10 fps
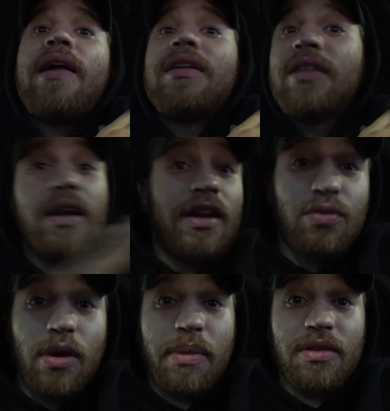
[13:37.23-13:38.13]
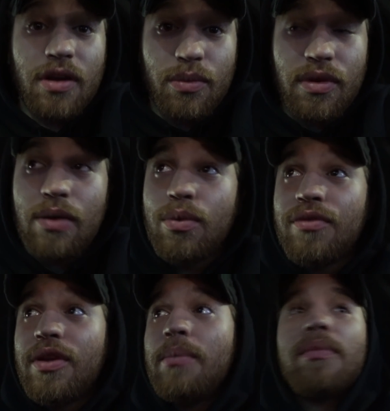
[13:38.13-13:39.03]
None of this would have been done
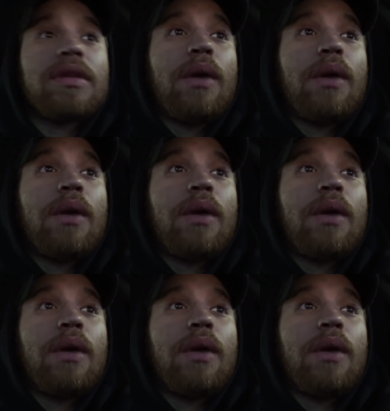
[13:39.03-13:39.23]
with him.